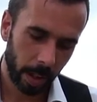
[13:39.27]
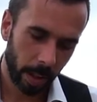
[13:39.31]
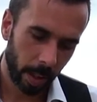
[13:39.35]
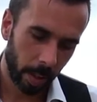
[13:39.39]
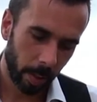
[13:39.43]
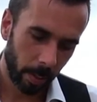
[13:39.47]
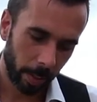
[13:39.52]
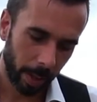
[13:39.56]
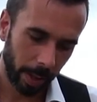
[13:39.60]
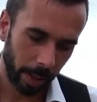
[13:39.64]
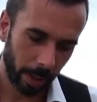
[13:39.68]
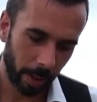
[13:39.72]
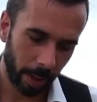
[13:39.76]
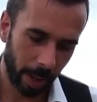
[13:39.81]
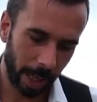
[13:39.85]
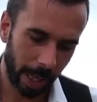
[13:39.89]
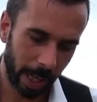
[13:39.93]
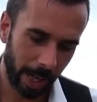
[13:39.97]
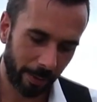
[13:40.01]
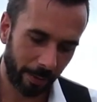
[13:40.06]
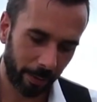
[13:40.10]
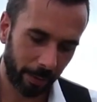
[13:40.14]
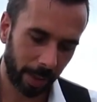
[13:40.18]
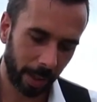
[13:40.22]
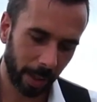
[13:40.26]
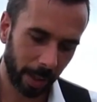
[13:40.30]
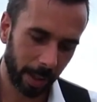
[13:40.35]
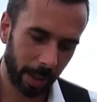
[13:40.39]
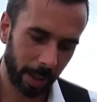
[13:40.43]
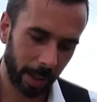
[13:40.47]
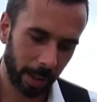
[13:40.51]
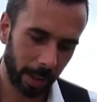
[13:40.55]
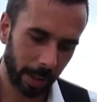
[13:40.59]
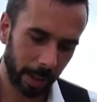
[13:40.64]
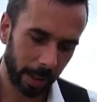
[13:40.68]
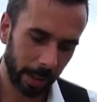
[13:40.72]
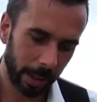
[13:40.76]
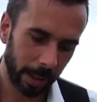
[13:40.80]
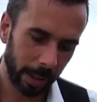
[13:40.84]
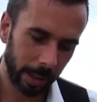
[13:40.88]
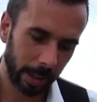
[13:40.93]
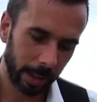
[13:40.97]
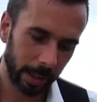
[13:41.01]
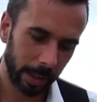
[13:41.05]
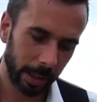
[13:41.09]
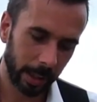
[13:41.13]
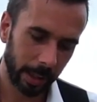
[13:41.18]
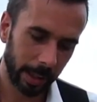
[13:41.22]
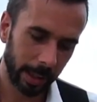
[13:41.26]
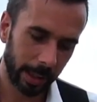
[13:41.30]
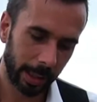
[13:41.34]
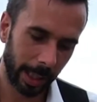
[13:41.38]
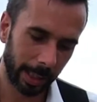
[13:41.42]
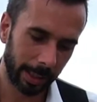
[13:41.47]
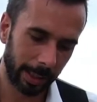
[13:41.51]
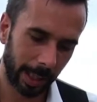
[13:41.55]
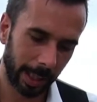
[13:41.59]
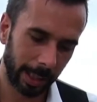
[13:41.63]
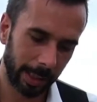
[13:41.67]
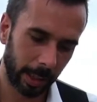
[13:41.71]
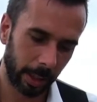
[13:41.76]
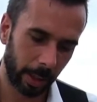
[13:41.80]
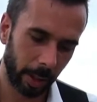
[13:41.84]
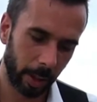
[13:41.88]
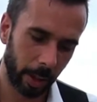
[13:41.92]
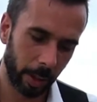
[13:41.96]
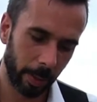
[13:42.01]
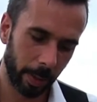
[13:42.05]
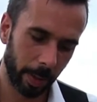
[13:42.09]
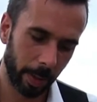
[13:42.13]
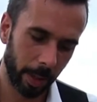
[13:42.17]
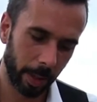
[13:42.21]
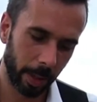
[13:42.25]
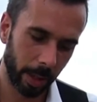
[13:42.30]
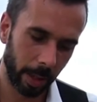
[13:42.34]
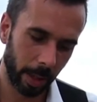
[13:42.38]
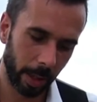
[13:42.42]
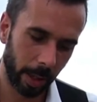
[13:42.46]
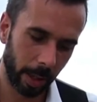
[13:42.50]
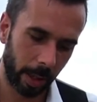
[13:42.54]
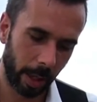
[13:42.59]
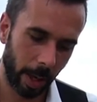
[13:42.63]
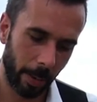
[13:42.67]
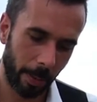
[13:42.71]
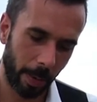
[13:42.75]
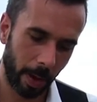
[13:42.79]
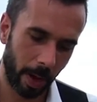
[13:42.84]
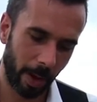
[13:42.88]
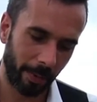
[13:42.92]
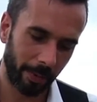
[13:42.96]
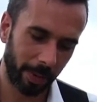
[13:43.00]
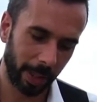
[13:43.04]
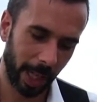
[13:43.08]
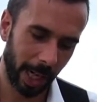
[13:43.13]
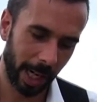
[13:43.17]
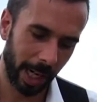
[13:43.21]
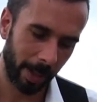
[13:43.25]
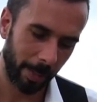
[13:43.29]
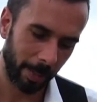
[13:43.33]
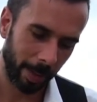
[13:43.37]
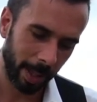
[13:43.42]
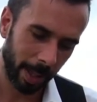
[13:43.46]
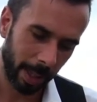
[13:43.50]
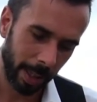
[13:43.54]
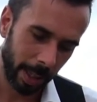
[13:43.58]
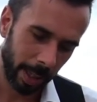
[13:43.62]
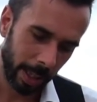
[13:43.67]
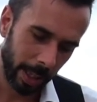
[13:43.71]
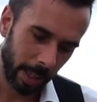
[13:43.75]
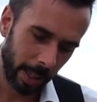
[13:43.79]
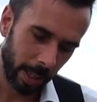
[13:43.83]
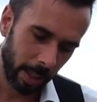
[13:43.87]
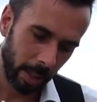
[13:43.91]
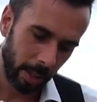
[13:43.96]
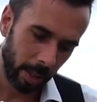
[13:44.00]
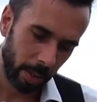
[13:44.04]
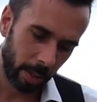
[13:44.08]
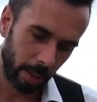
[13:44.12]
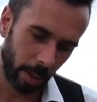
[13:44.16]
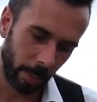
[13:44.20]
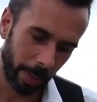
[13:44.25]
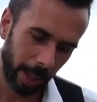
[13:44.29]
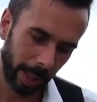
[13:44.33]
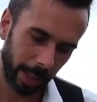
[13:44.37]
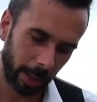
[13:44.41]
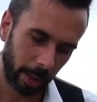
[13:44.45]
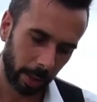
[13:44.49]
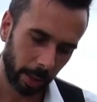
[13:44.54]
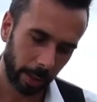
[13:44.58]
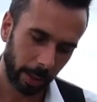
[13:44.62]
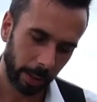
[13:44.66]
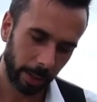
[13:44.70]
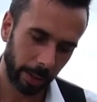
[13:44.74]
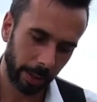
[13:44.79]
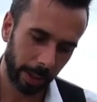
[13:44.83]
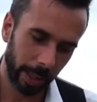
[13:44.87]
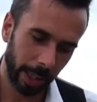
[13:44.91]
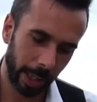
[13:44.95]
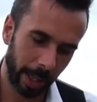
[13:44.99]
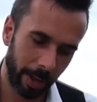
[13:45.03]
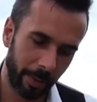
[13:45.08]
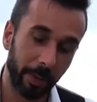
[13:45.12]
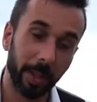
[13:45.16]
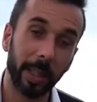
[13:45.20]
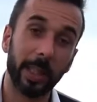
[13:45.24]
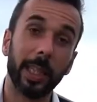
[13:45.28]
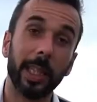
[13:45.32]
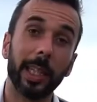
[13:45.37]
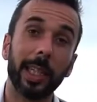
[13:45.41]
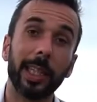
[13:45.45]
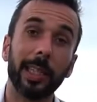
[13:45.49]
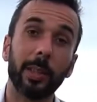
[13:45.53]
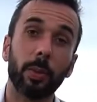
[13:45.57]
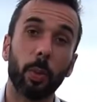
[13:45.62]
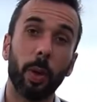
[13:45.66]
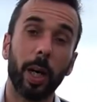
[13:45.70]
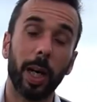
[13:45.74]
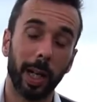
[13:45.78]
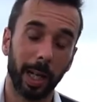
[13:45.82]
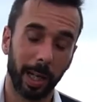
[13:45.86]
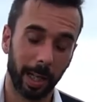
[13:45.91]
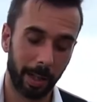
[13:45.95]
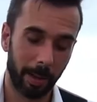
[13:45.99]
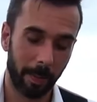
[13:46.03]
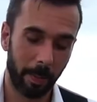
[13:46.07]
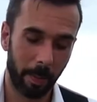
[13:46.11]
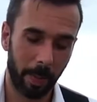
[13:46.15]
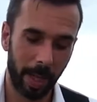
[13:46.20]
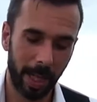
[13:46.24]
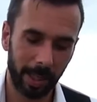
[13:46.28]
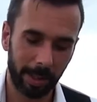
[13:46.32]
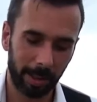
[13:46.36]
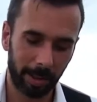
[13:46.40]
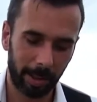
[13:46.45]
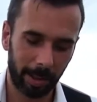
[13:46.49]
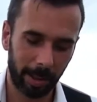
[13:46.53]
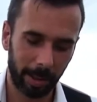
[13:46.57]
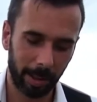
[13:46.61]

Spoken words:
We're going to lift that ice cube a couple of times to make sure everything is well mixed.